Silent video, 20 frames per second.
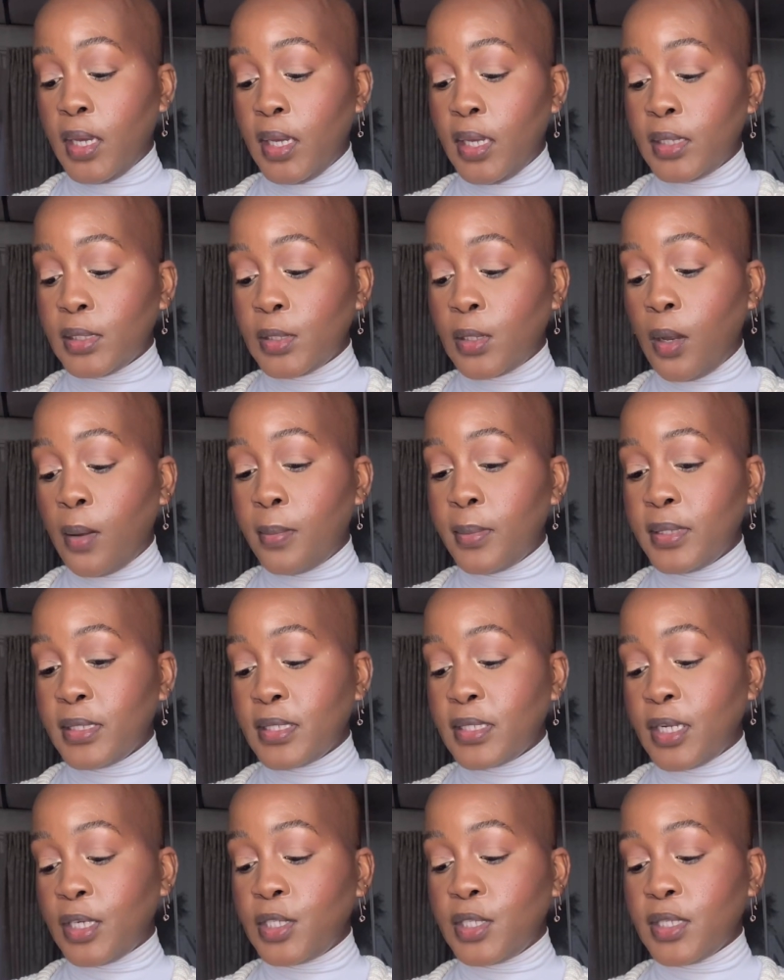Eskom is
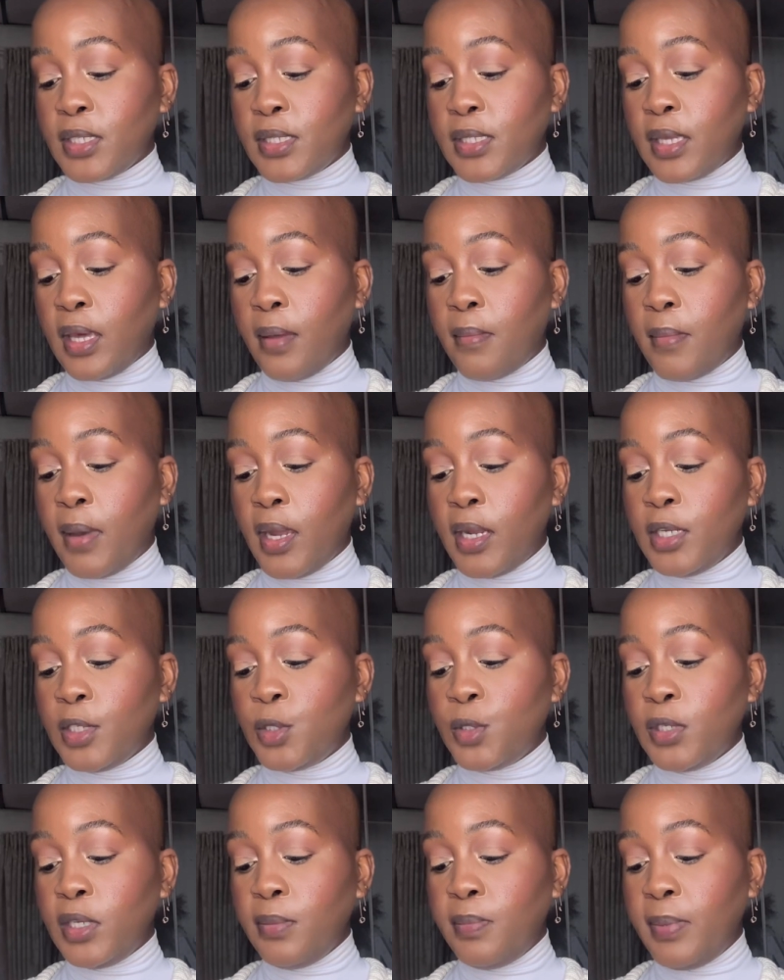such a scam. I
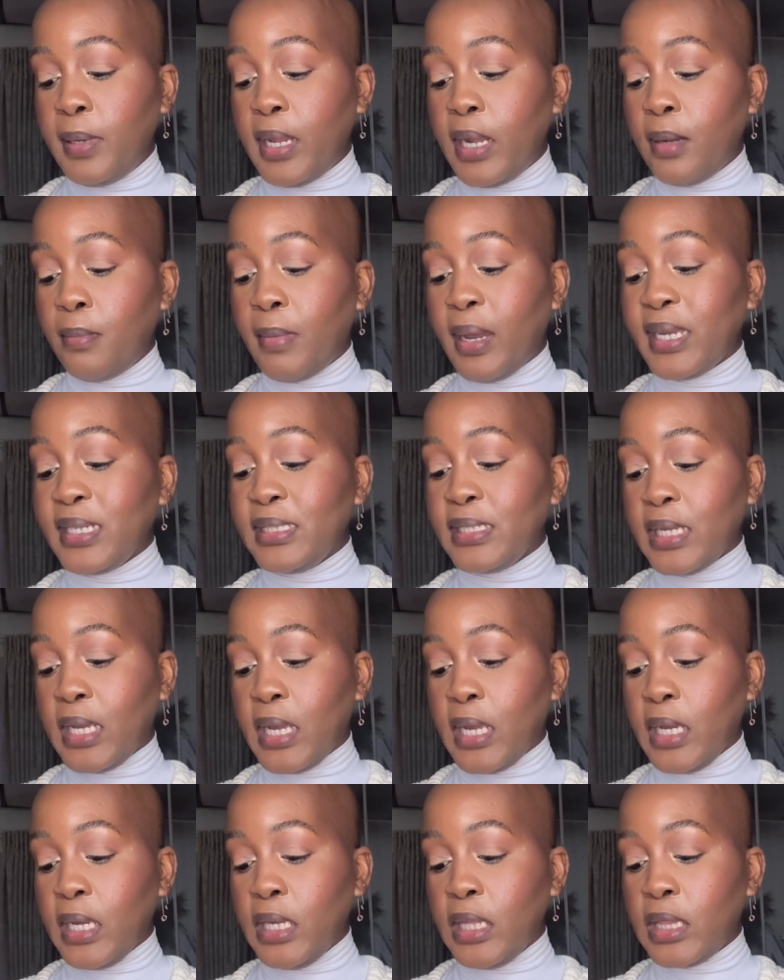literally plan my
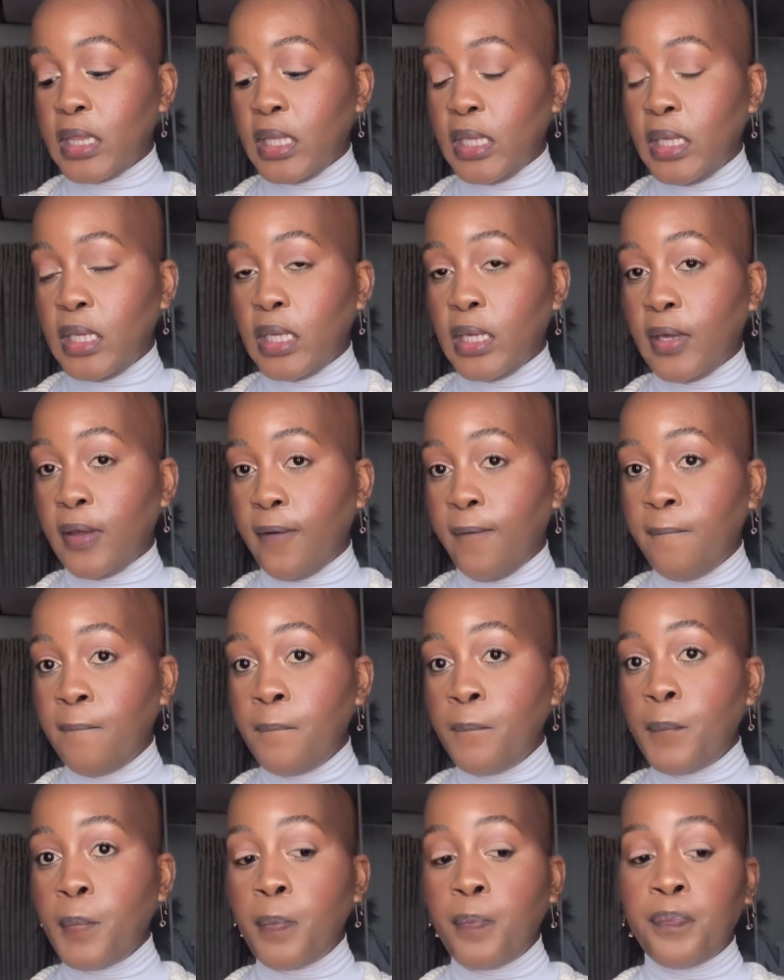day thinking
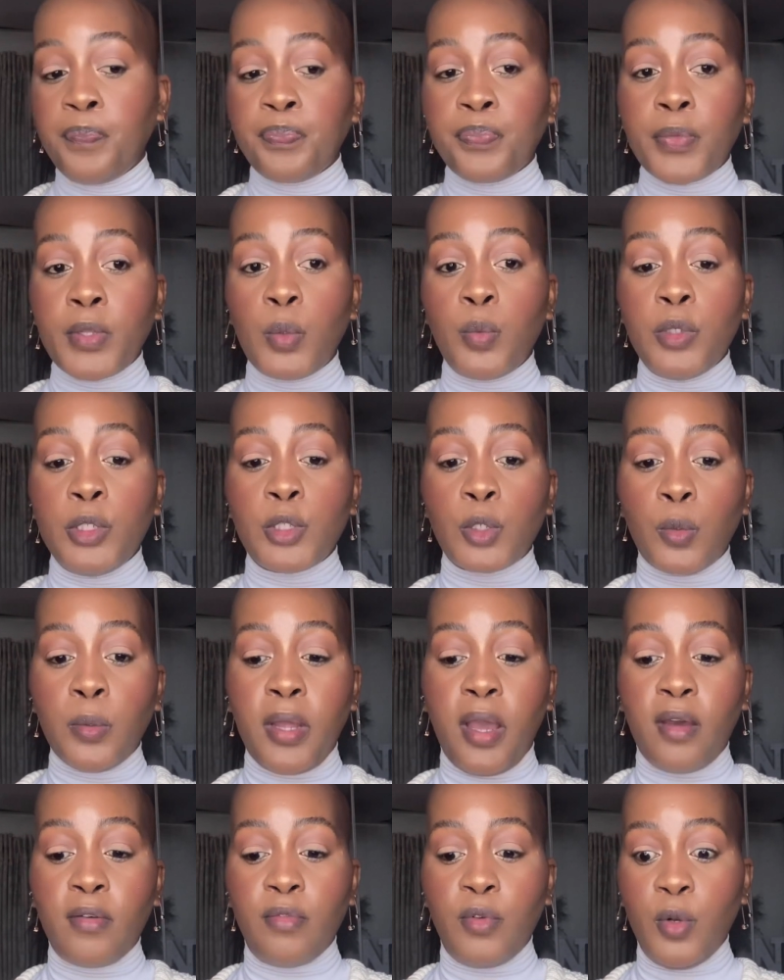we don't
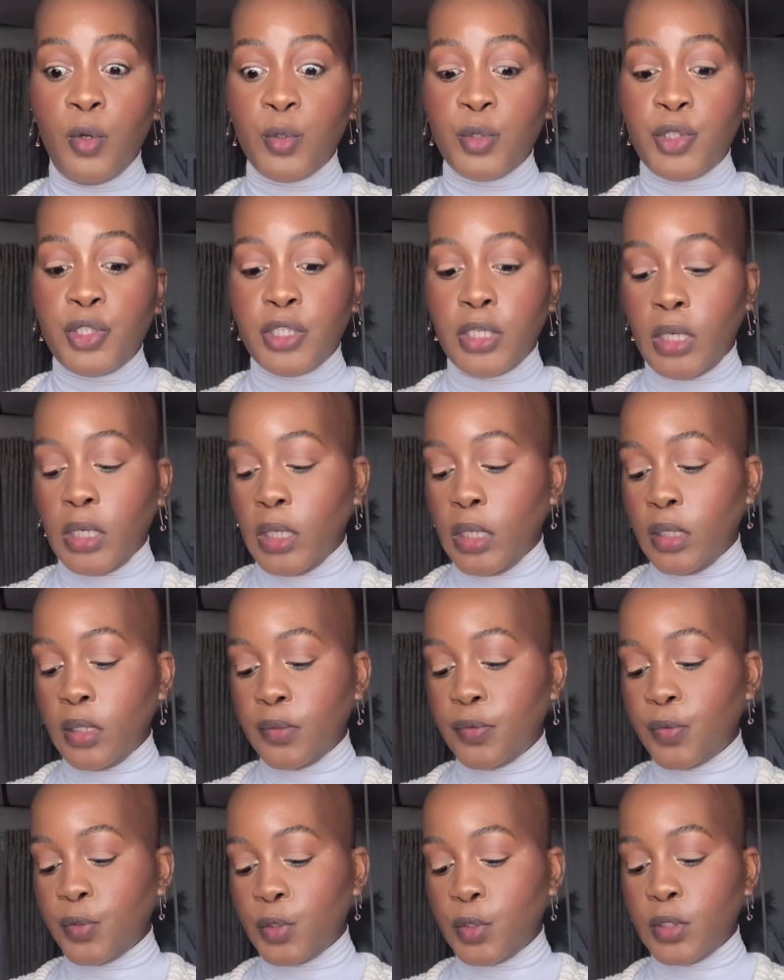have load shedding
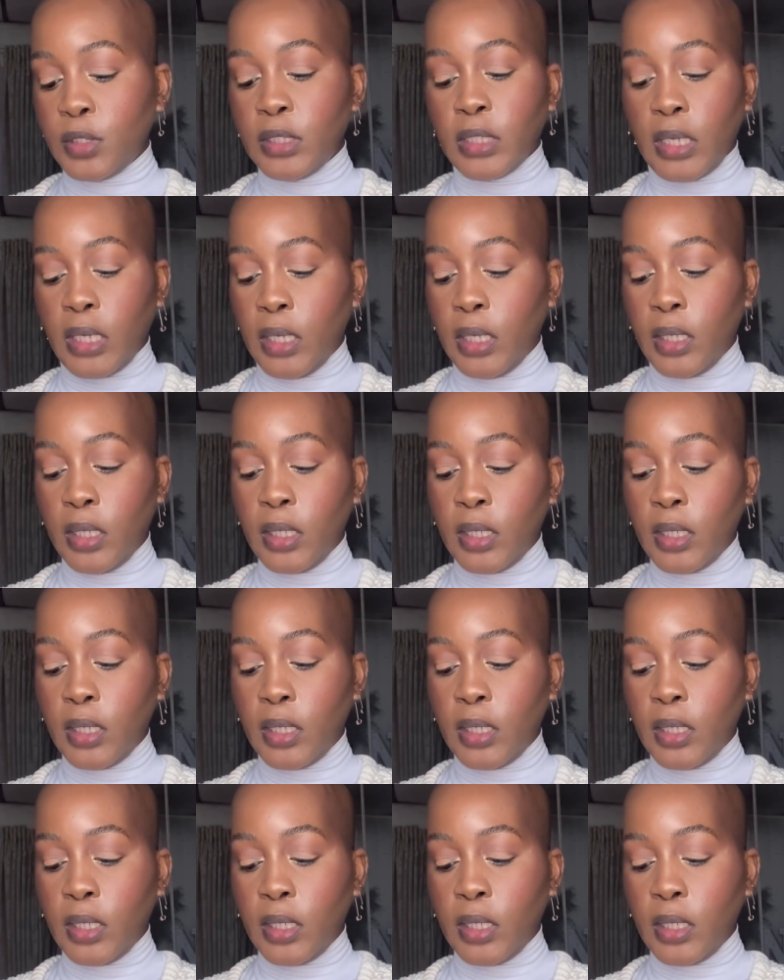for today.